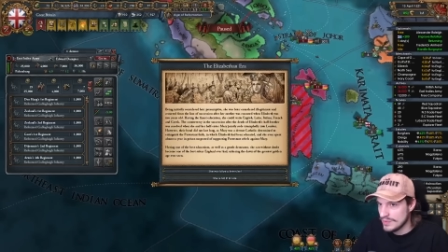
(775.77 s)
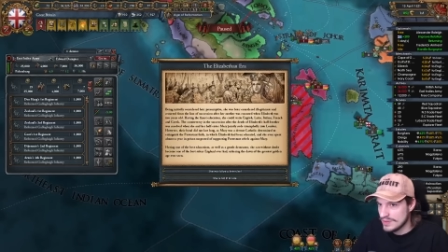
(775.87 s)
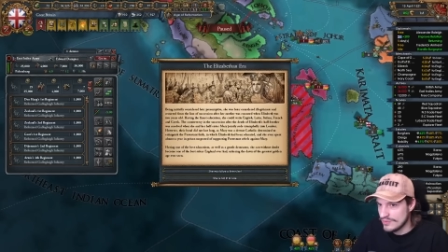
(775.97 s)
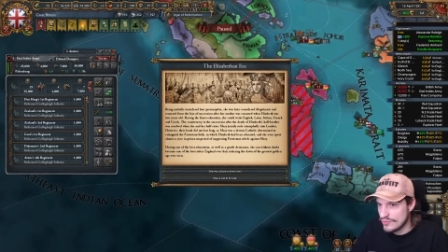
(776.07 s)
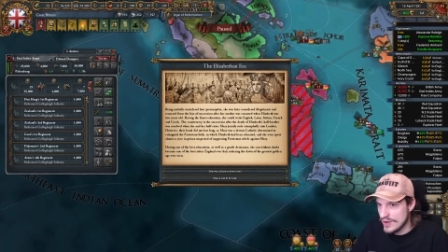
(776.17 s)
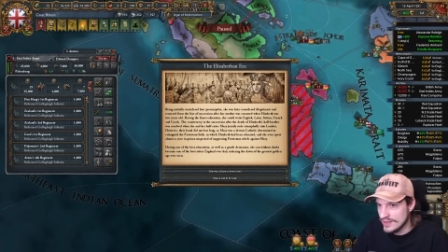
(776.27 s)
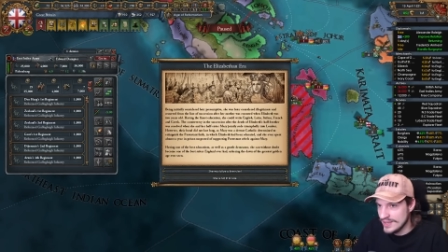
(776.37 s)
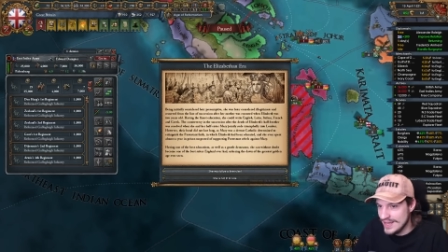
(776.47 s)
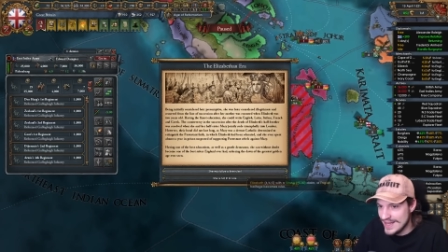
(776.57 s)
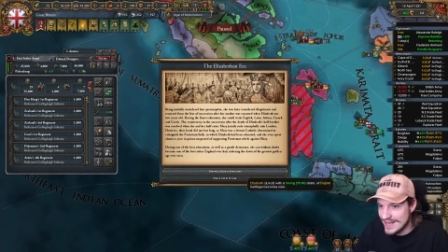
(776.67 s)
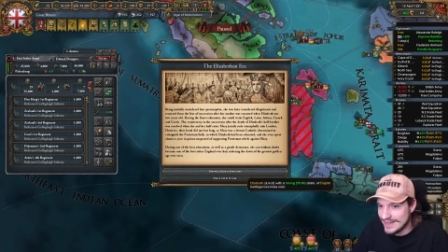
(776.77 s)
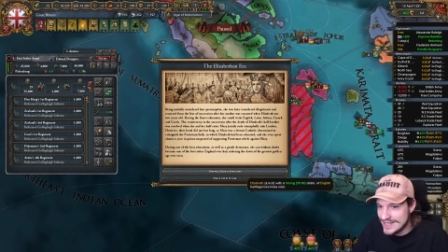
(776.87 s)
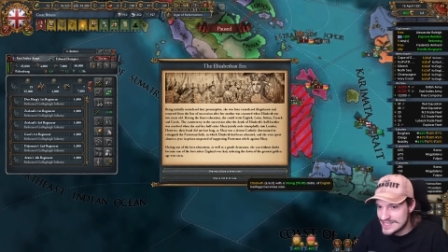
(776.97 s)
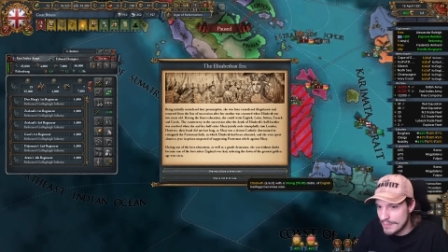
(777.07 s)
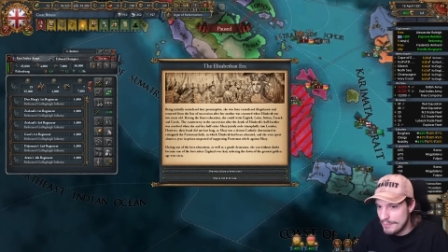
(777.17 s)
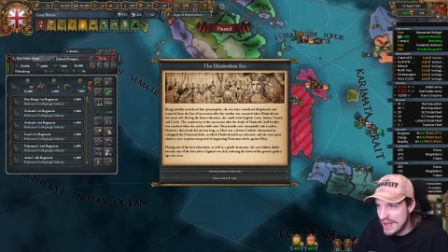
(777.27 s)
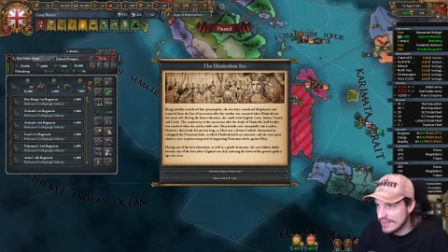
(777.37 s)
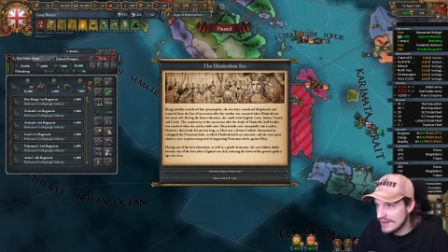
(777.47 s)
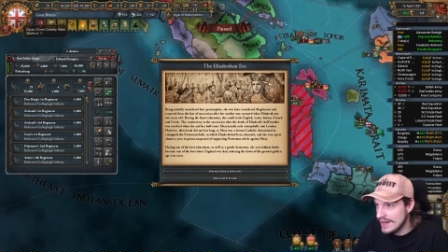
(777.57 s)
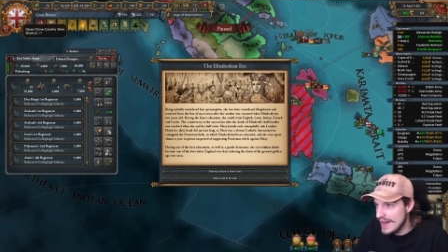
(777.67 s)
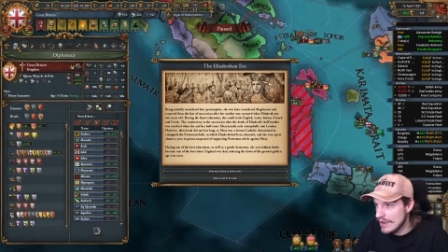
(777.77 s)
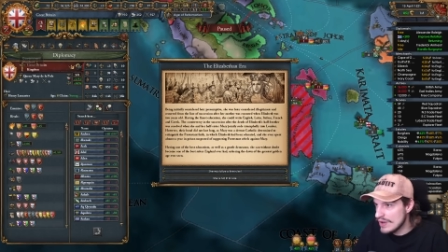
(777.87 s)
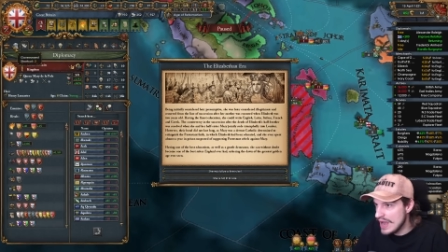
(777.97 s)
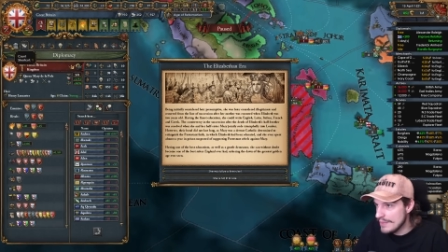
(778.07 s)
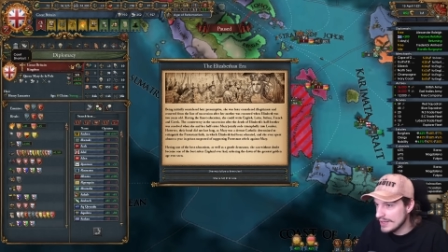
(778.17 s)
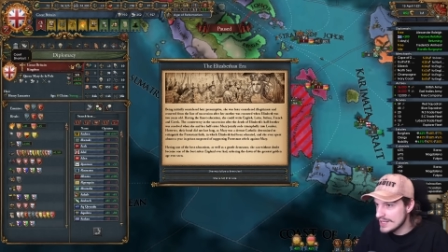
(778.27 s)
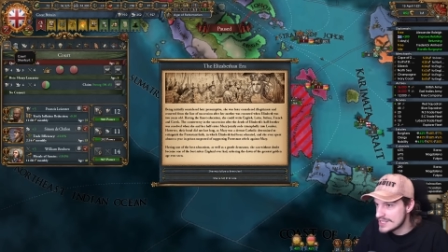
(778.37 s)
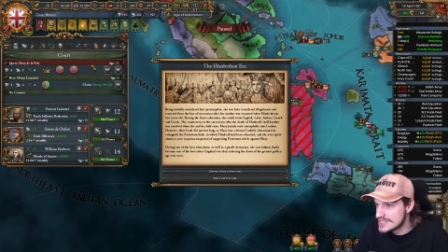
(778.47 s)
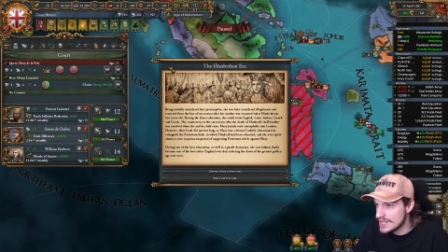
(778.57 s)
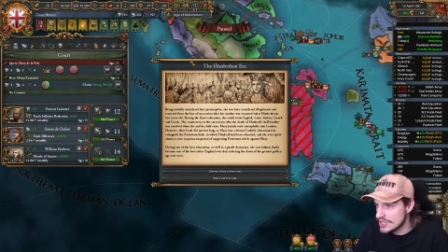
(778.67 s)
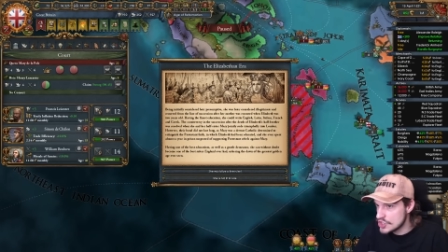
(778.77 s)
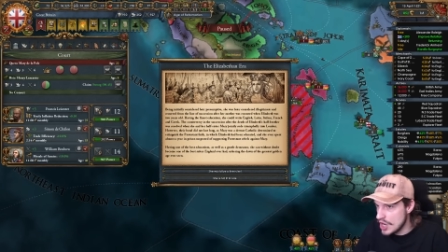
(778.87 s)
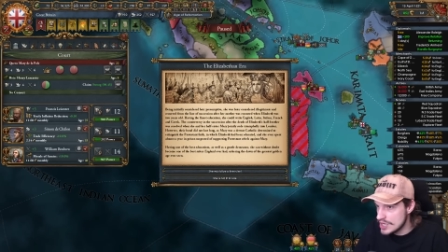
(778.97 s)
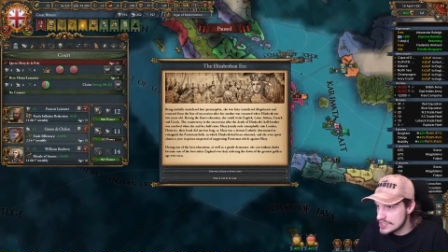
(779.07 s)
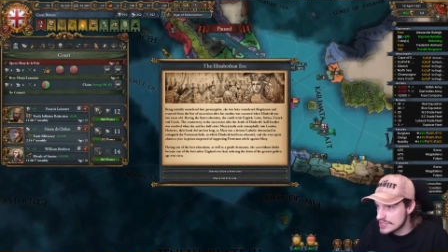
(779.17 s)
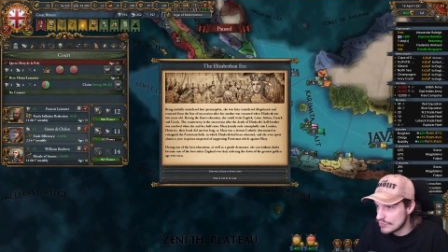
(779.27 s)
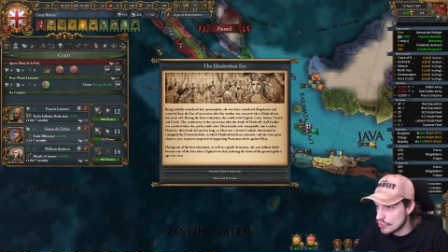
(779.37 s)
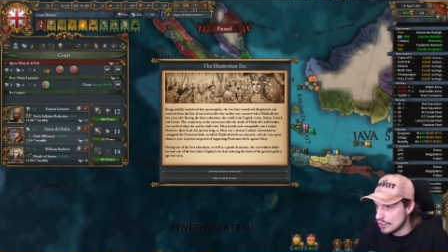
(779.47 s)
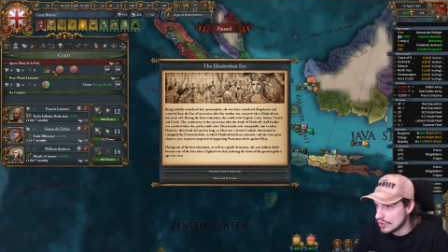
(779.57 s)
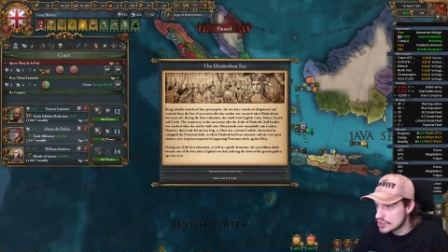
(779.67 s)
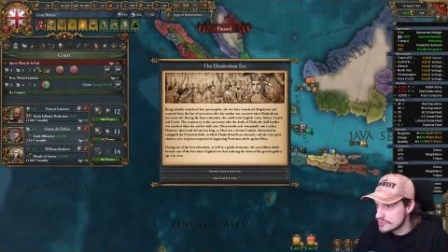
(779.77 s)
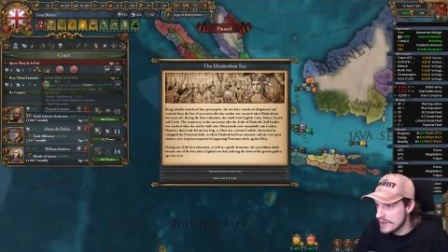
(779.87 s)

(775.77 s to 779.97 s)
What the frig? The Elizabethan era? I'm getting such awesome rulers,